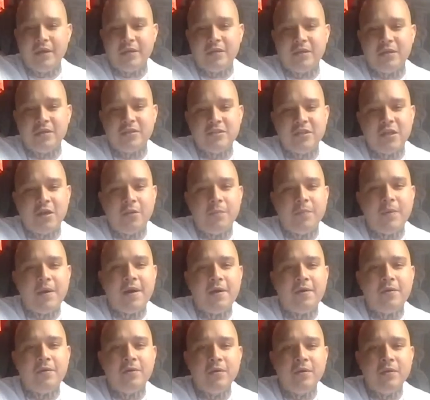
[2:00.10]
does help
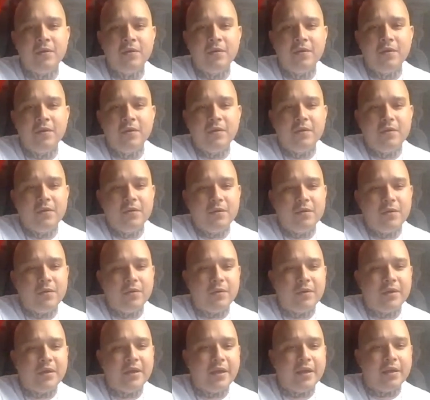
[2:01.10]
out.
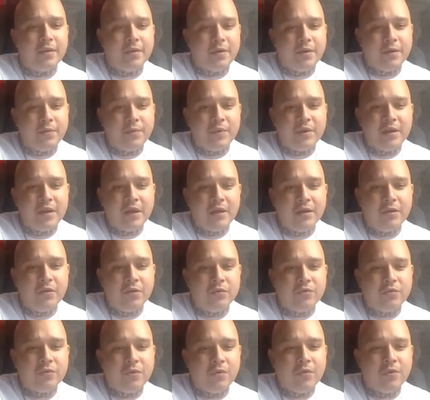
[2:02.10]
Okay, here we got Little
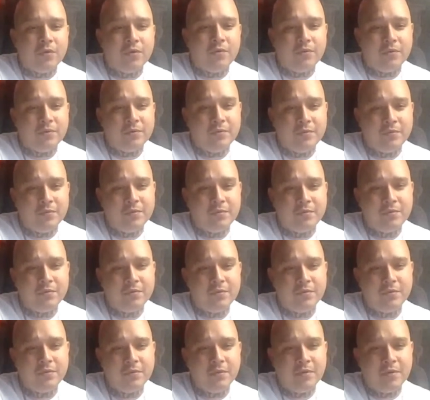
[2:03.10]
Toro.
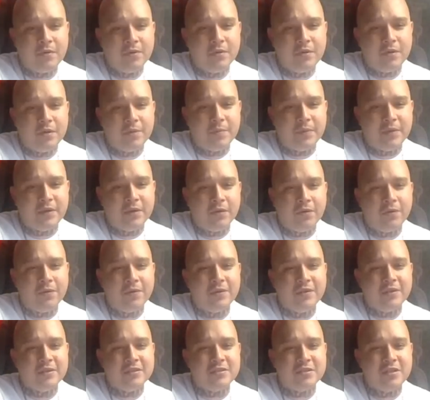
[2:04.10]
Let me lower
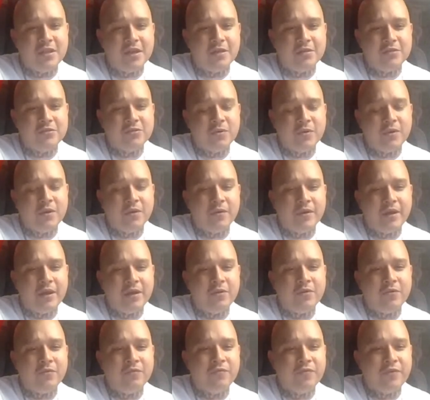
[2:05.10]
this down so it don't
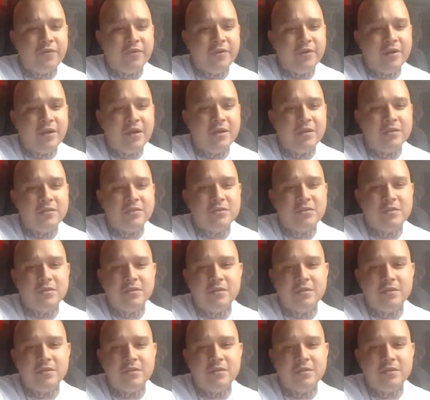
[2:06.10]
echo for you guys.